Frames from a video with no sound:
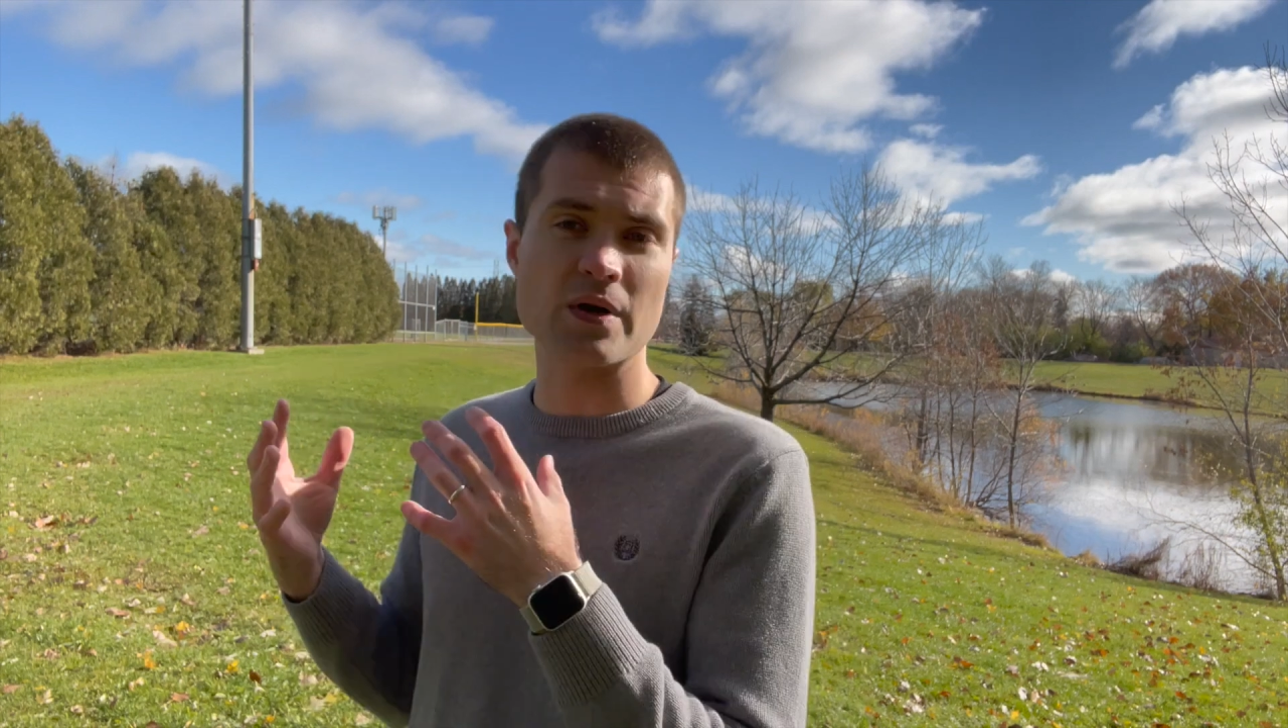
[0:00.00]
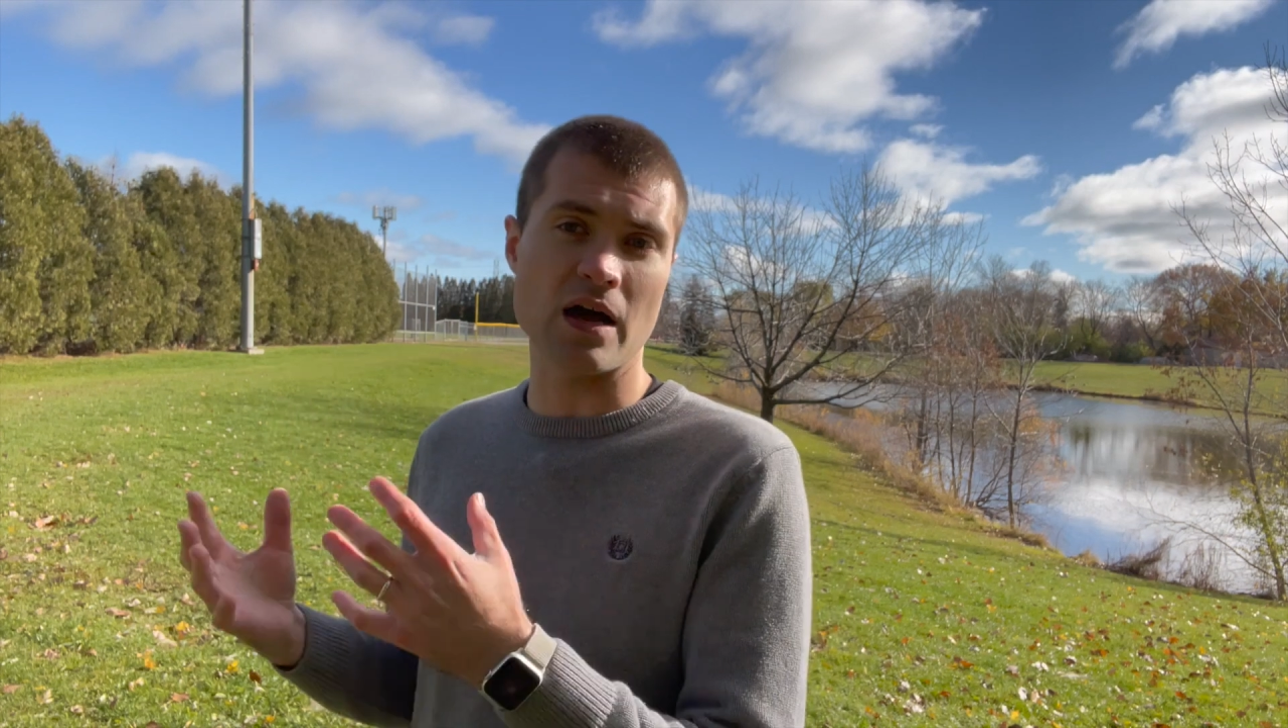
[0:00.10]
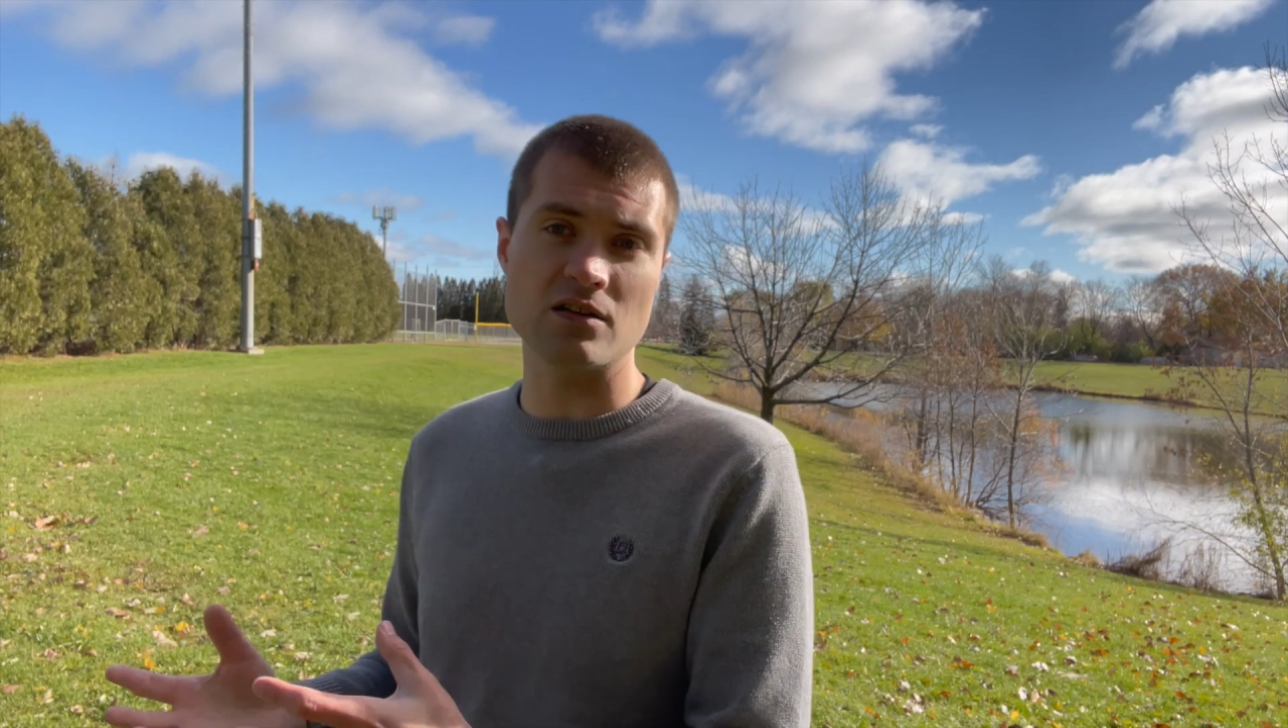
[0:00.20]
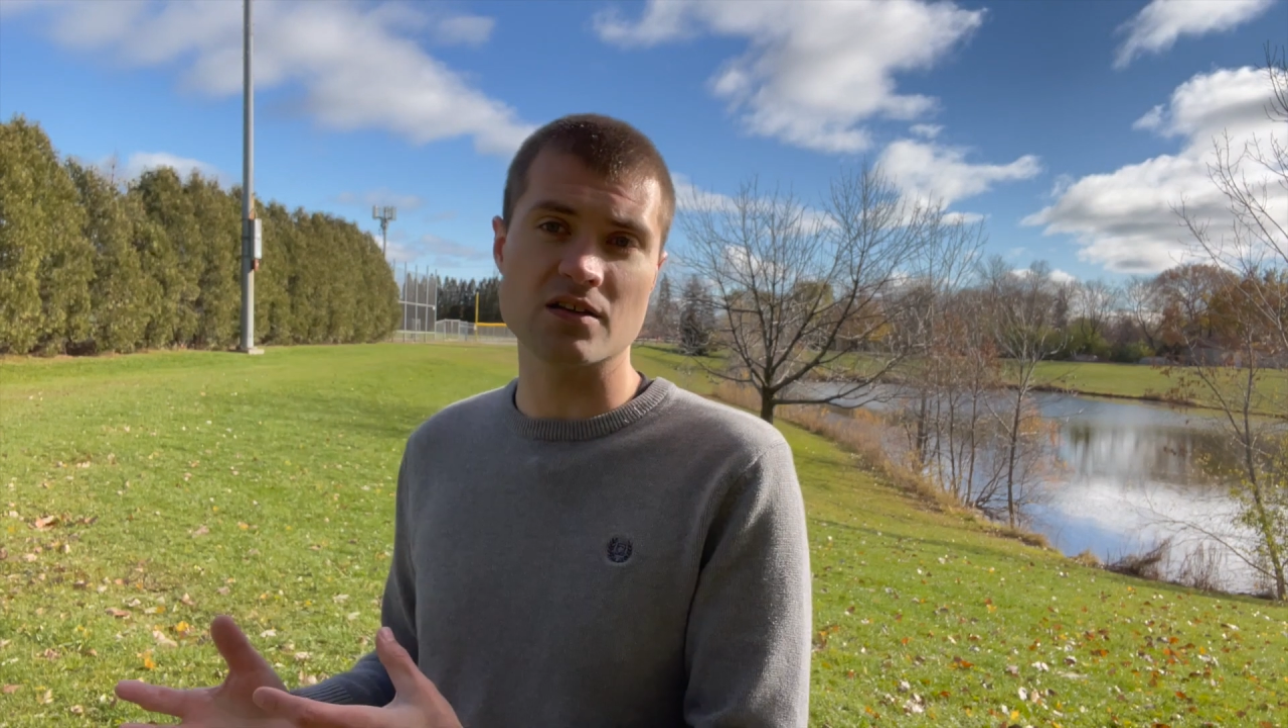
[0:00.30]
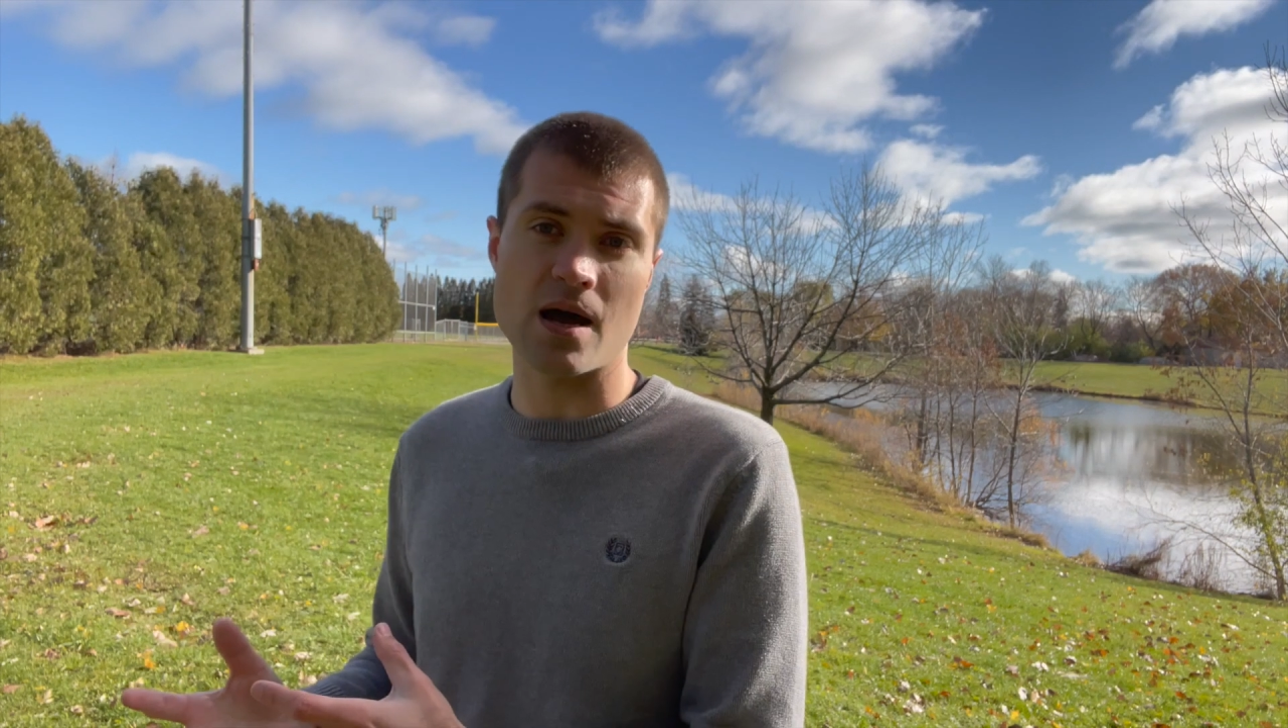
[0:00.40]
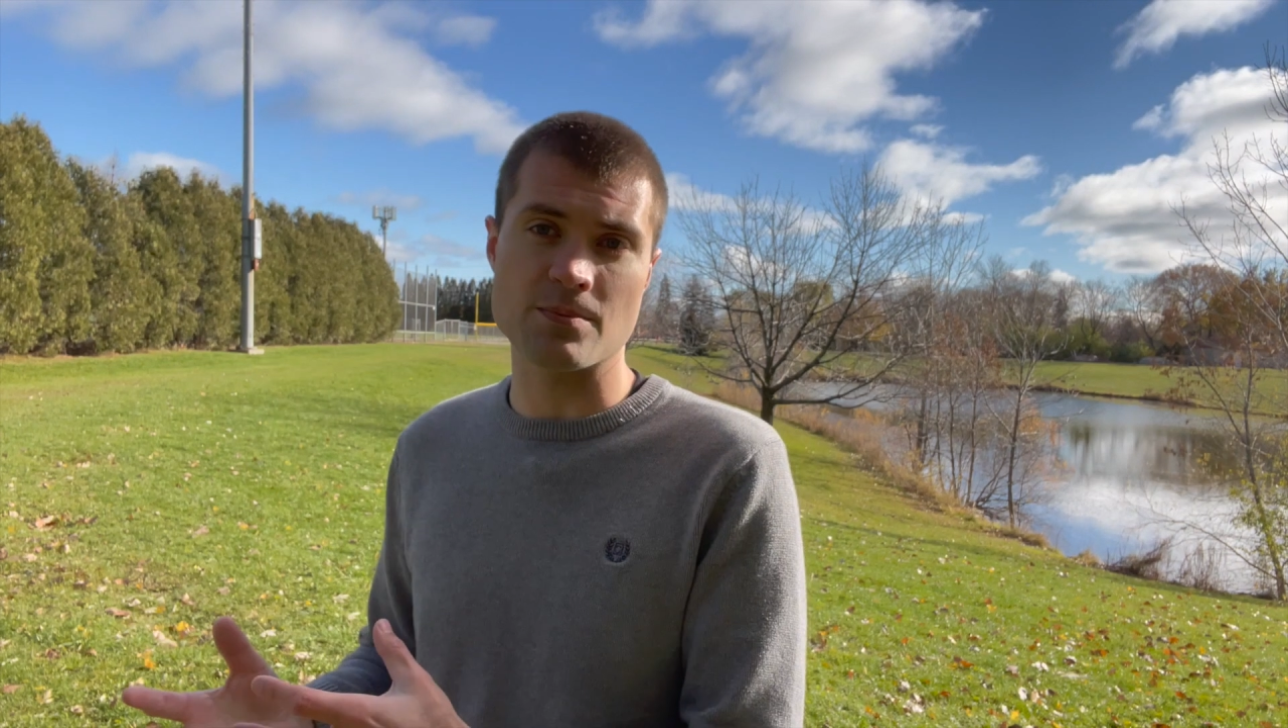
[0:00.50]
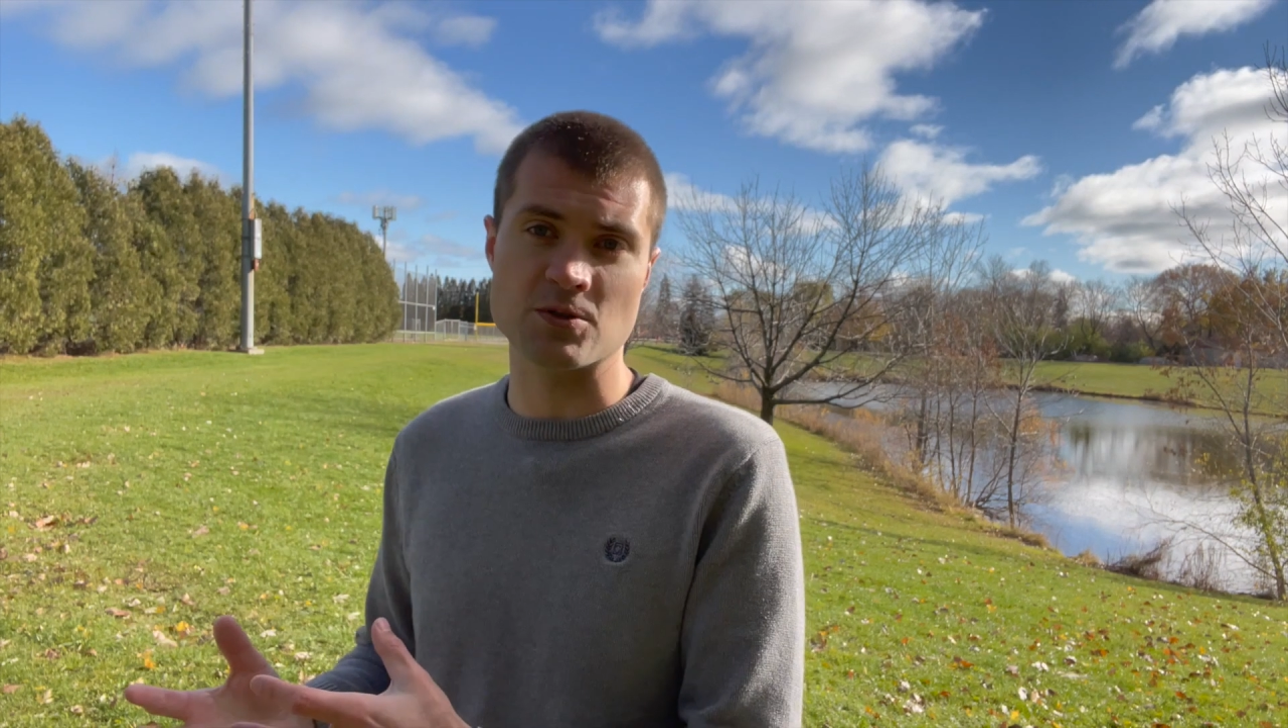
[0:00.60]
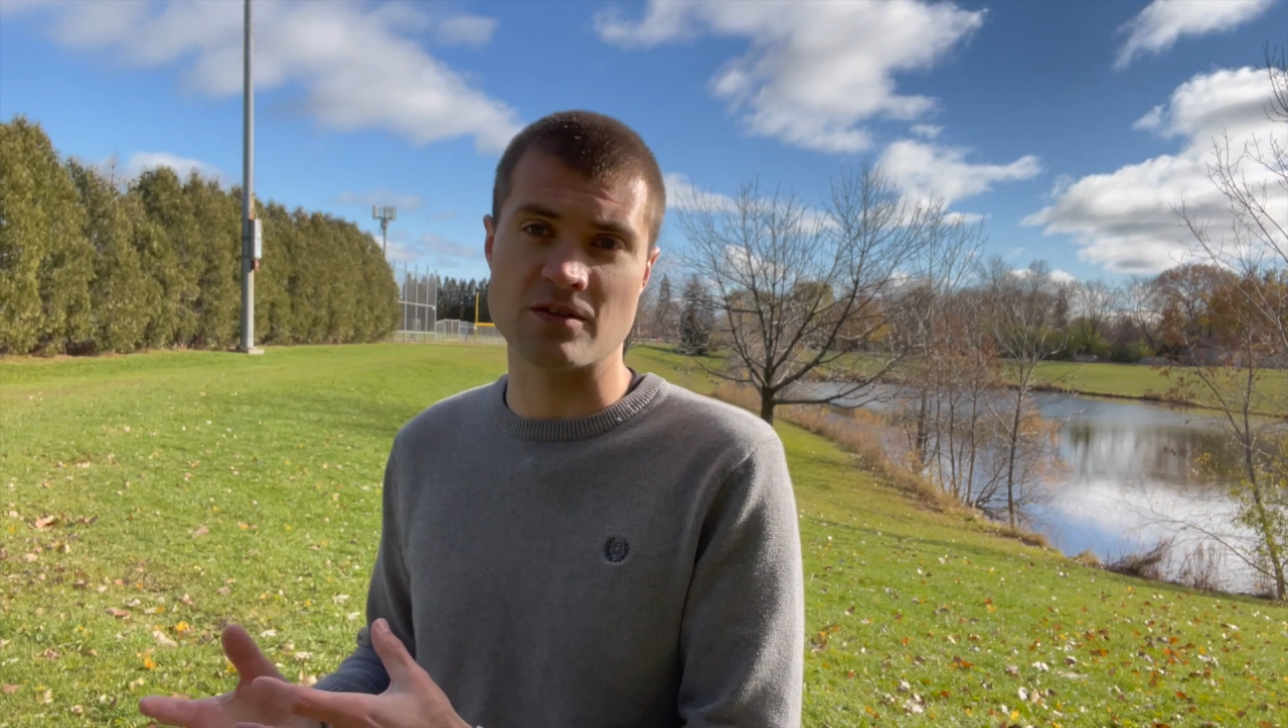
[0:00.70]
helicopter